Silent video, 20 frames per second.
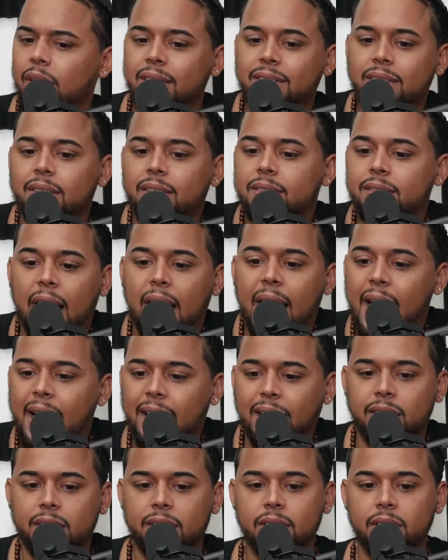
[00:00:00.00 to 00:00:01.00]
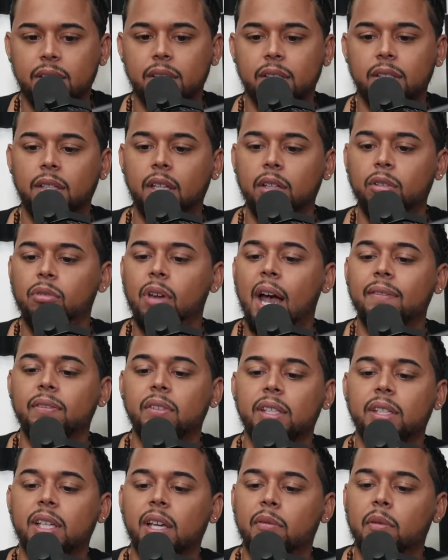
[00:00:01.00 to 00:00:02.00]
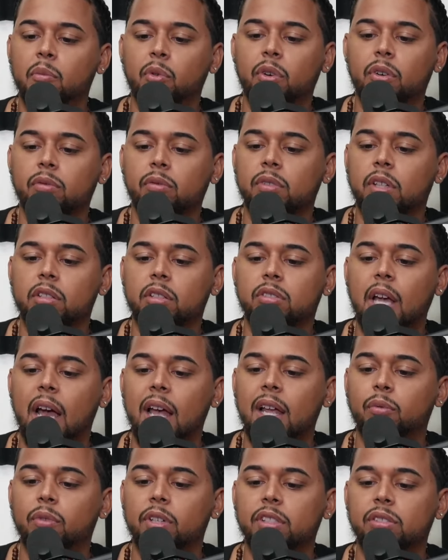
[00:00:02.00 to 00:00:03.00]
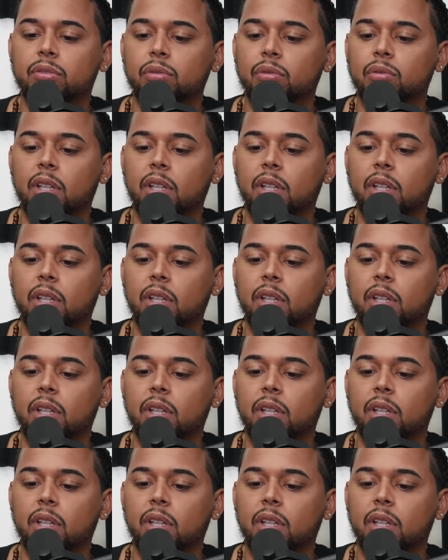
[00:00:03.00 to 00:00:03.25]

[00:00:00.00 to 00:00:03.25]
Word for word: That's a talent. Like, you have to give him what like talent what it's due.